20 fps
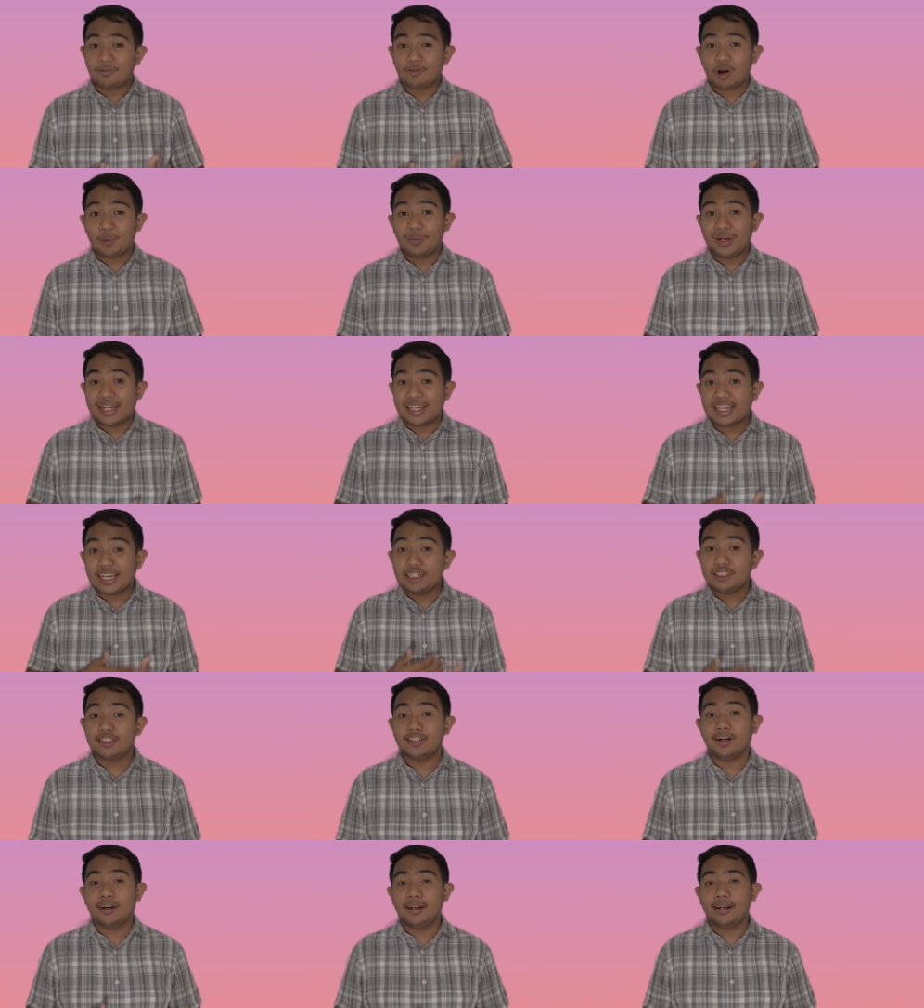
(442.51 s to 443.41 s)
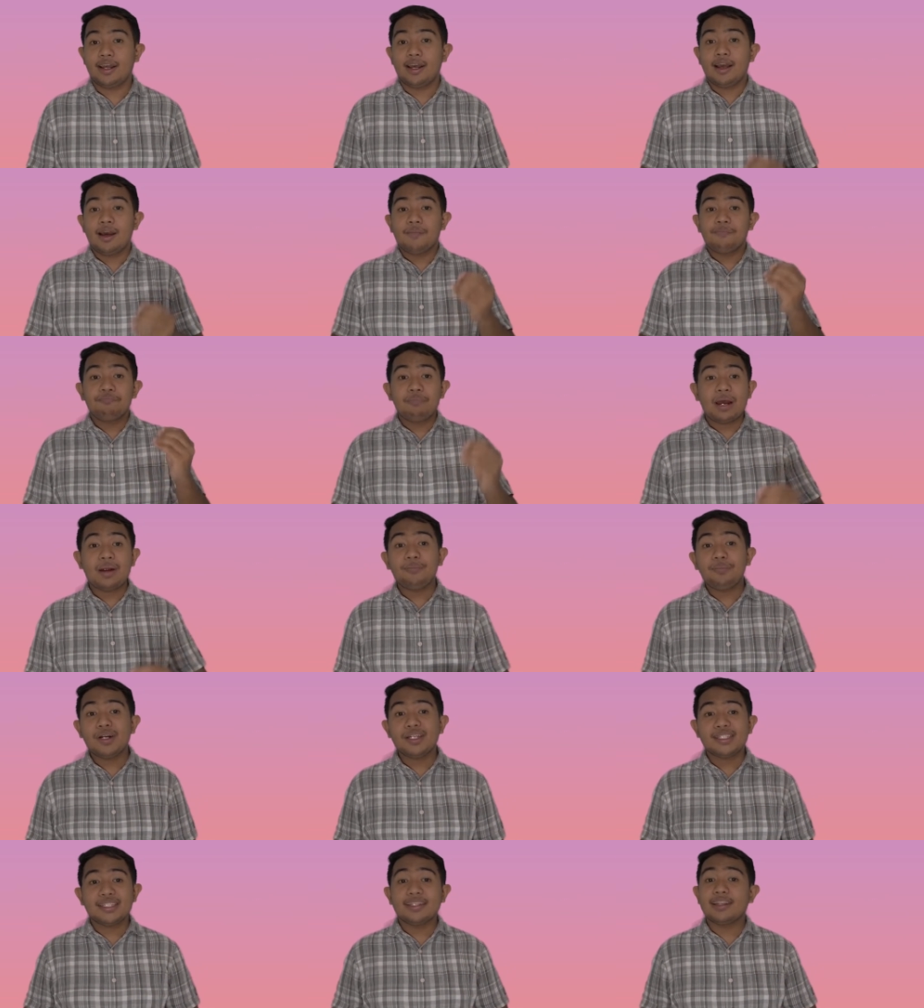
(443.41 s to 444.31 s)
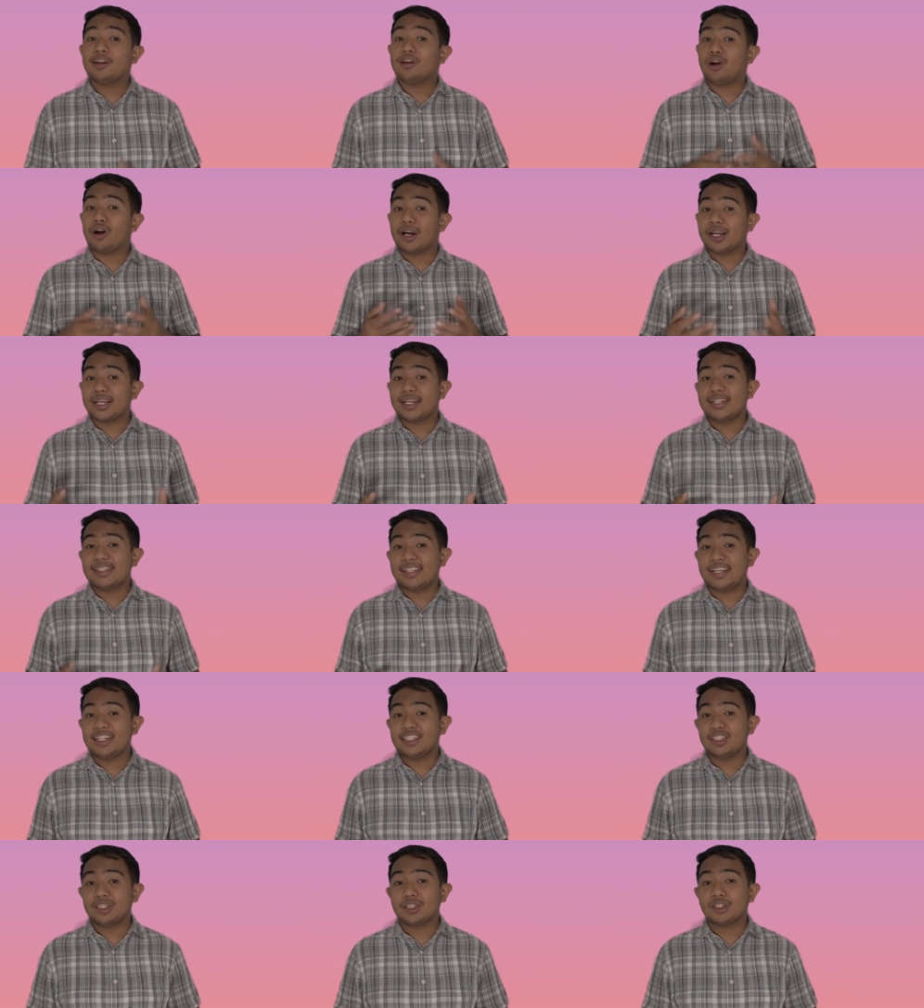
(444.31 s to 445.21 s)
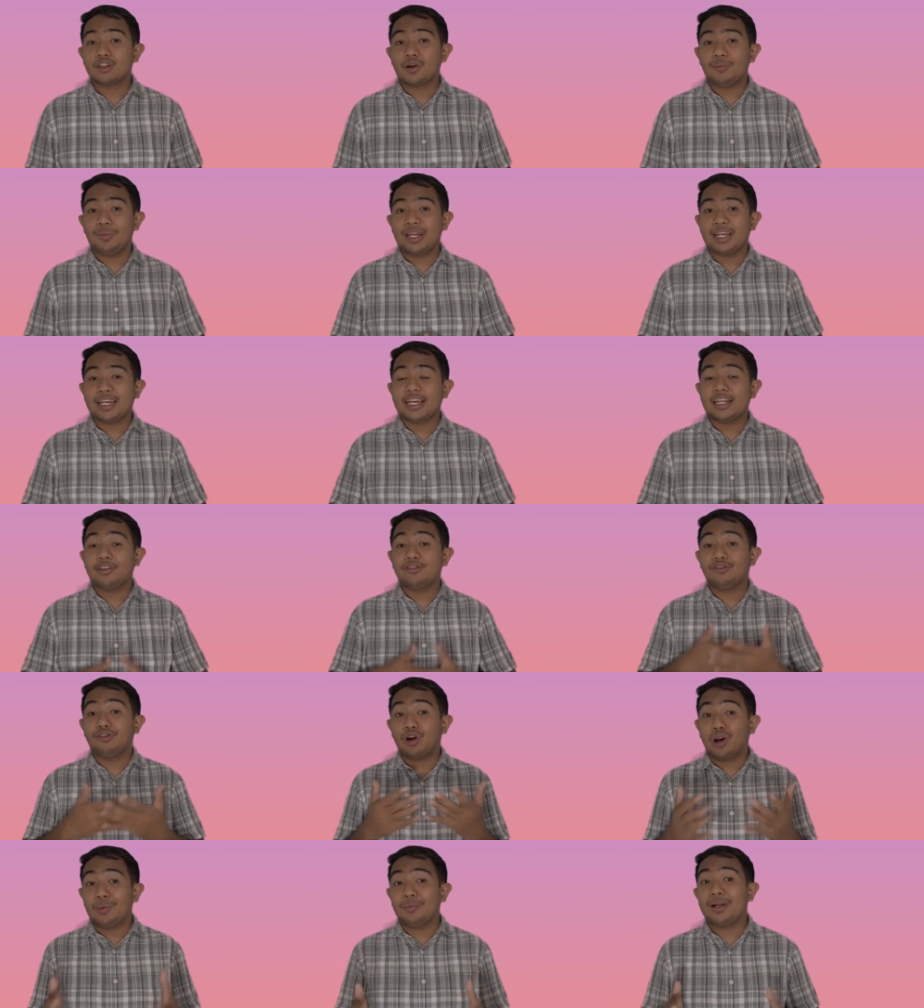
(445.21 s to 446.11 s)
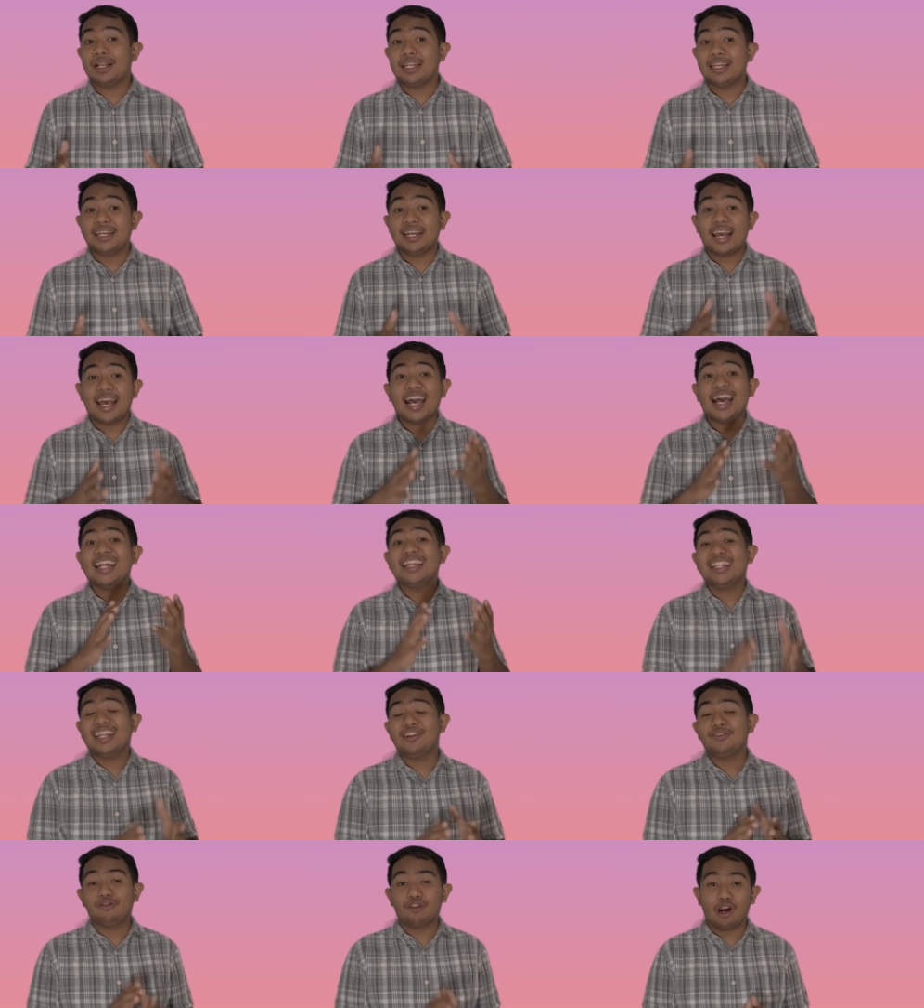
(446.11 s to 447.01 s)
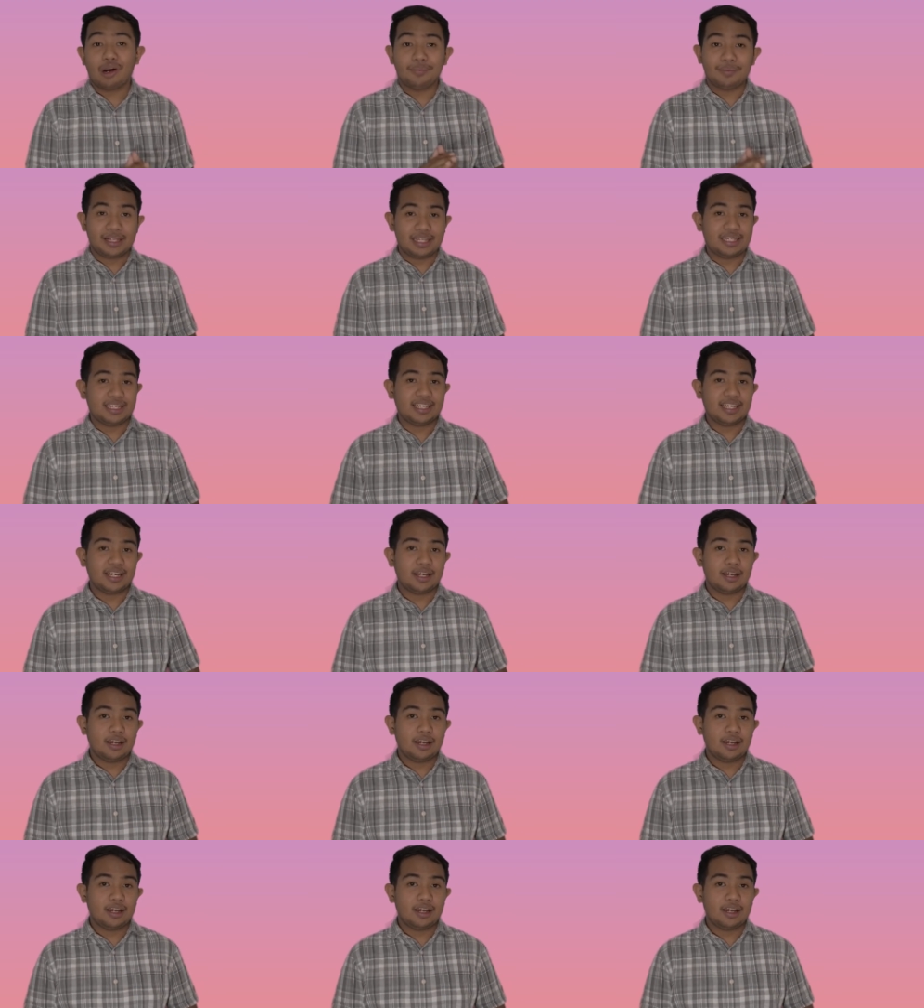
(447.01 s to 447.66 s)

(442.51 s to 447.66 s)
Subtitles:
of communication, members in an organization communicate formally and informally.